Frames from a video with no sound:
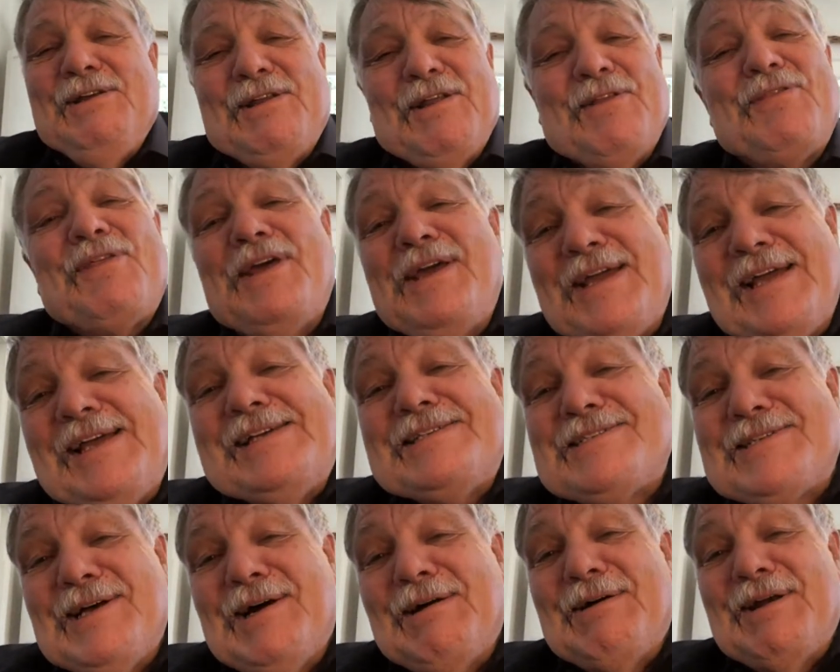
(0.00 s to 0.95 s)
The thing
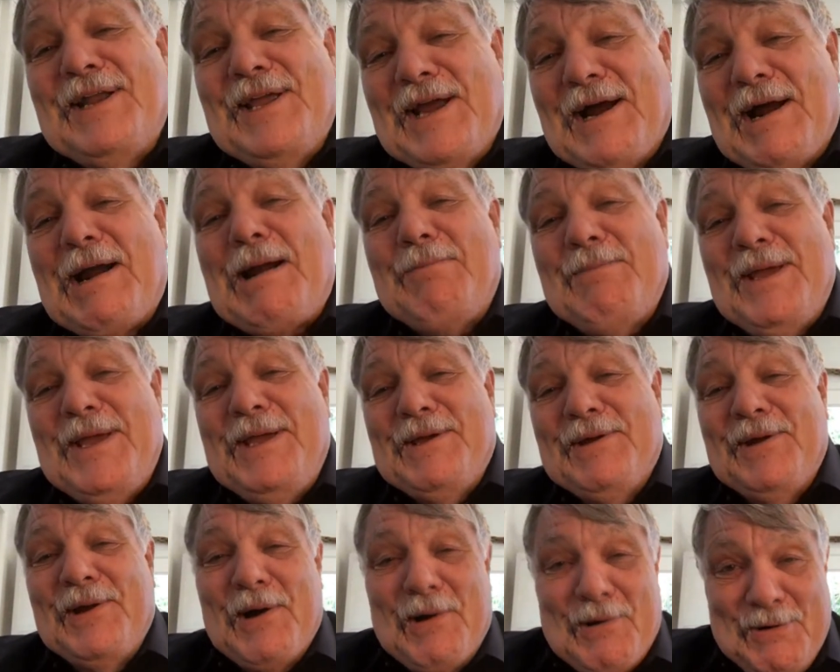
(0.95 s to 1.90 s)
is, though, in the Army,
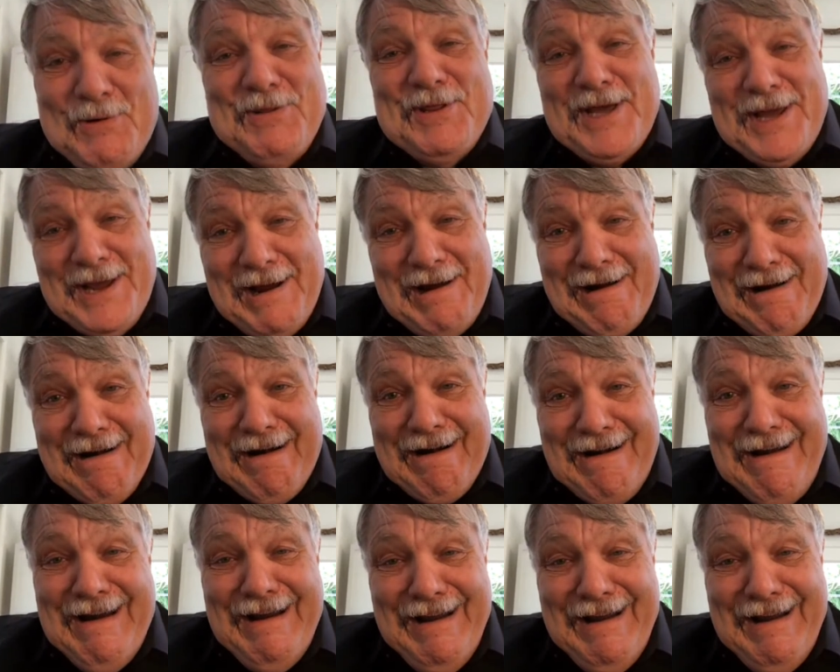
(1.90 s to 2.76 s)
you know who they are.